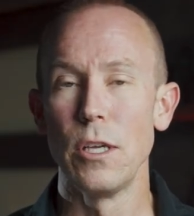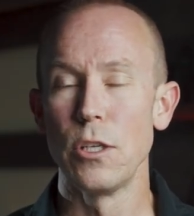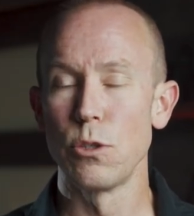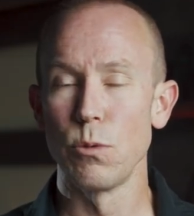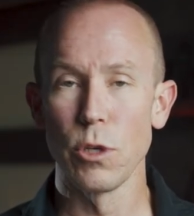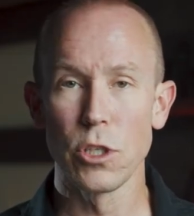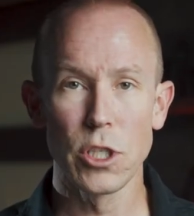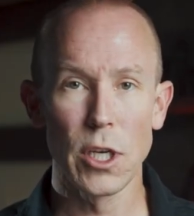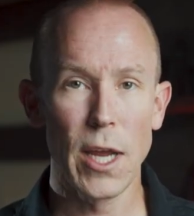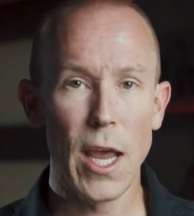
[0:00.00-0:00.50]

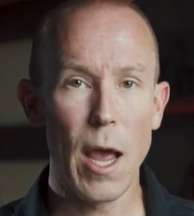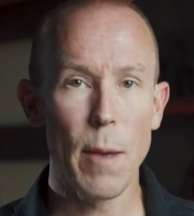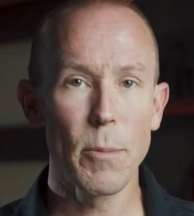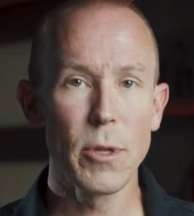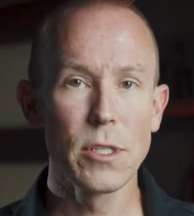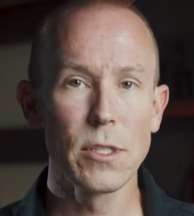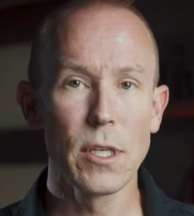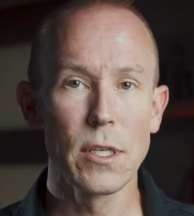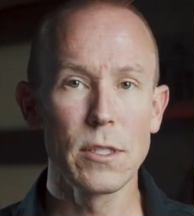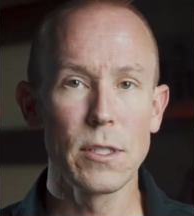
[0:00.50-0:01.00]
Switching
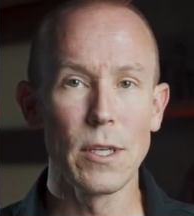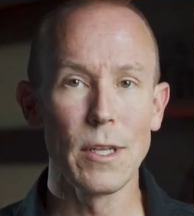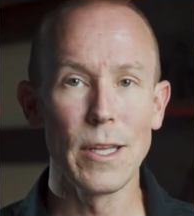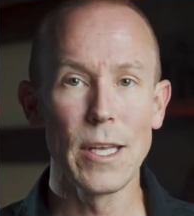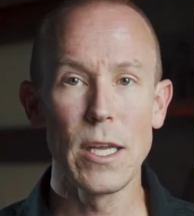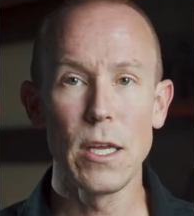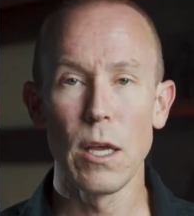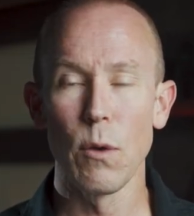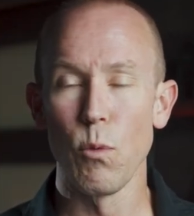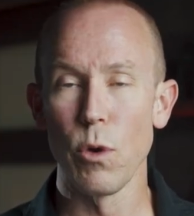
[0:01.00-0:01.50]
happens
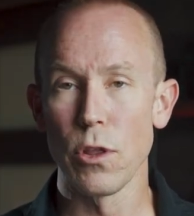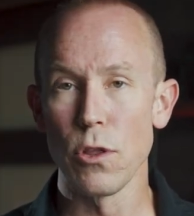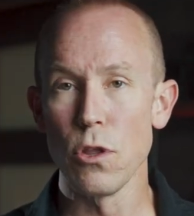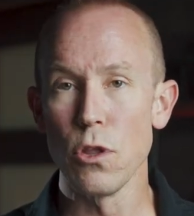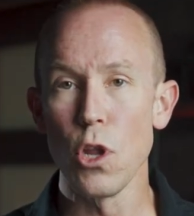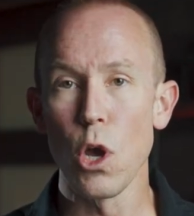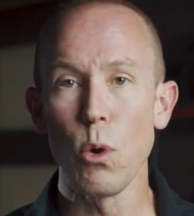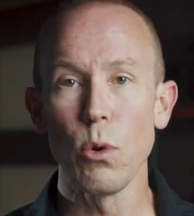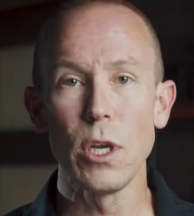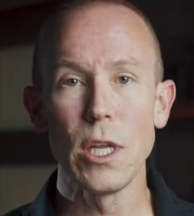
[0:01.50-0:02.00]
instantly with
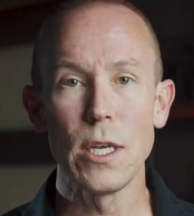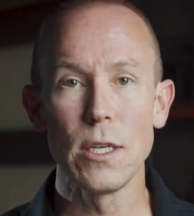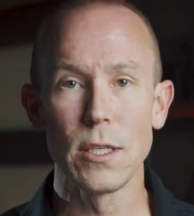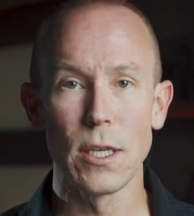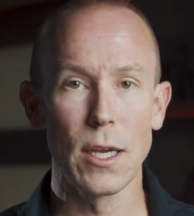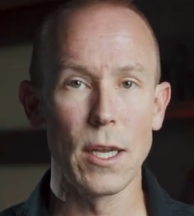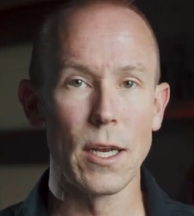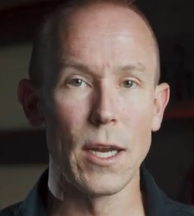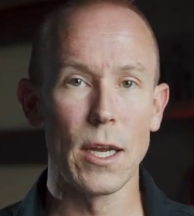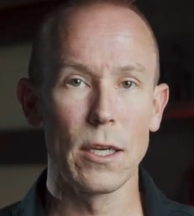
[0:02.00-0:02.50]
no need
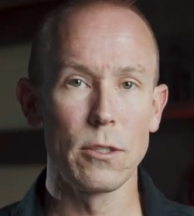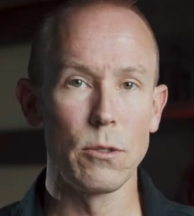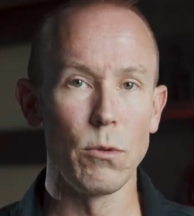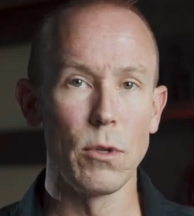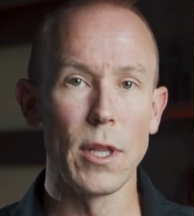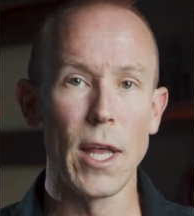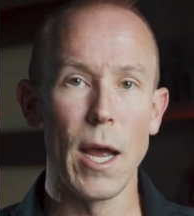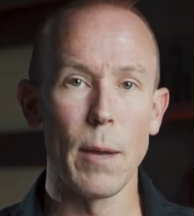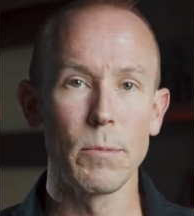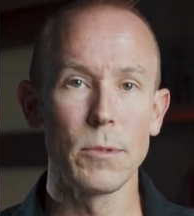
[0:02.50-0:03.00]
to connect
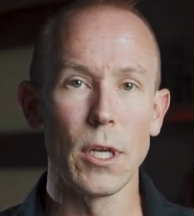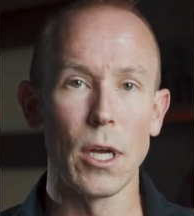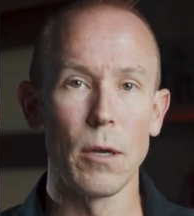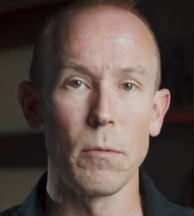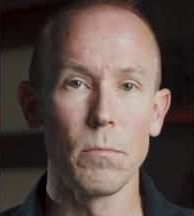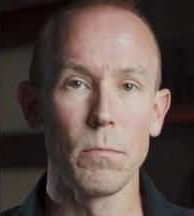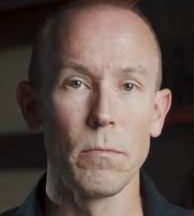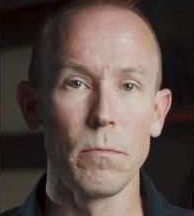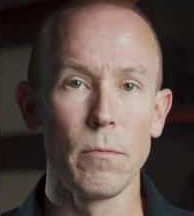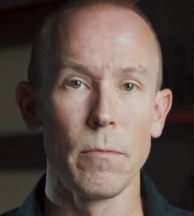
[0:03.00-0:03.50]
to a
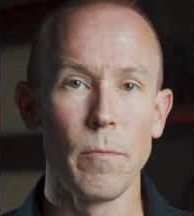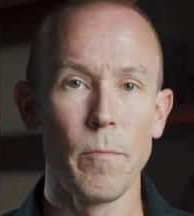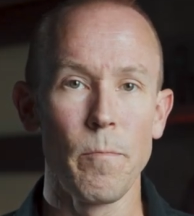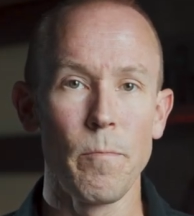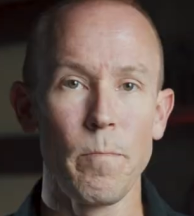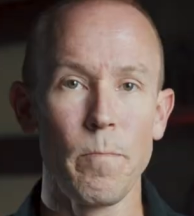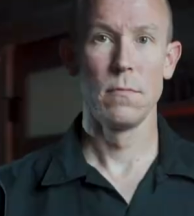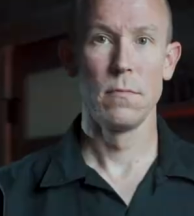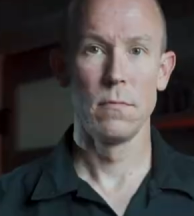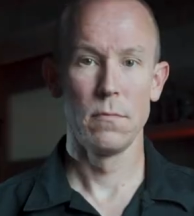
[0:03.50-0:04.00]
laptop.
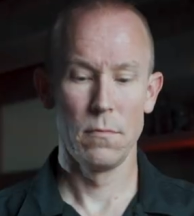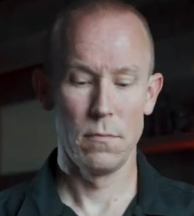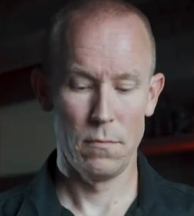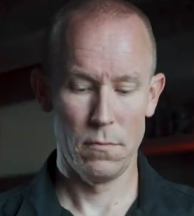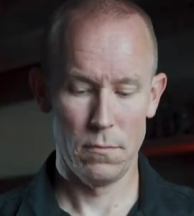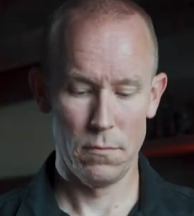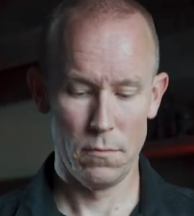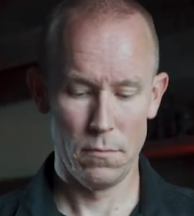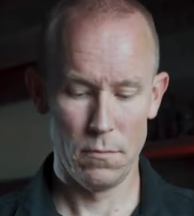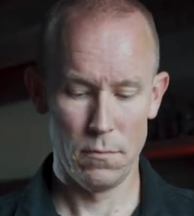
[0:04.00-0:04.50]

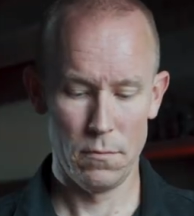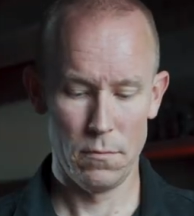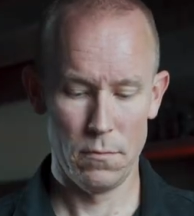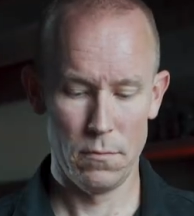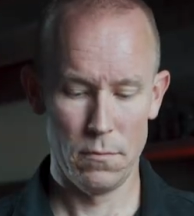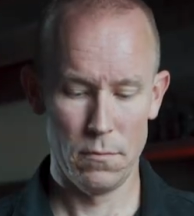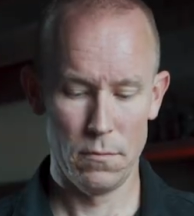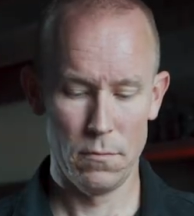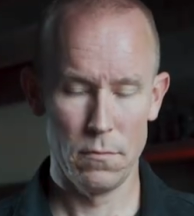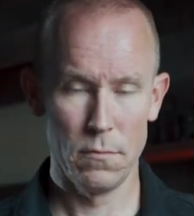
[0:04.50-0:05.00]

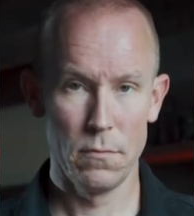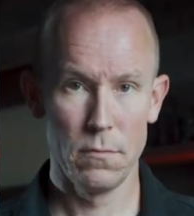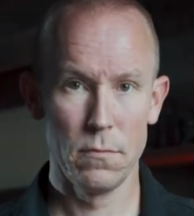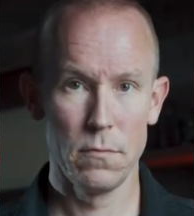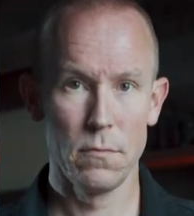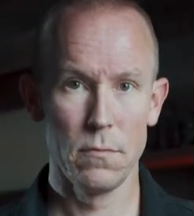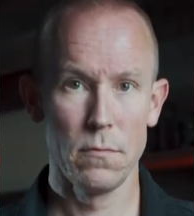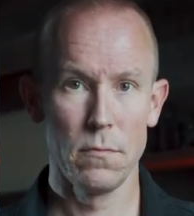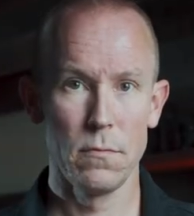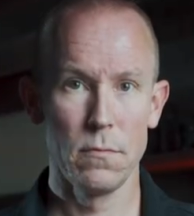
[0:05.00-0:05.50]
Accessory
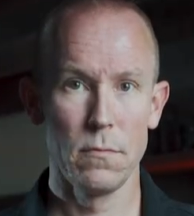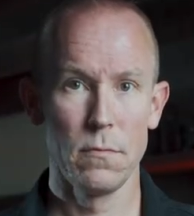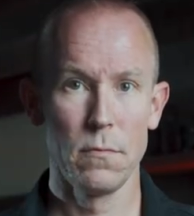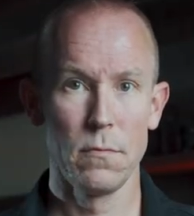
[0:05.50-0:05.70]
inputs and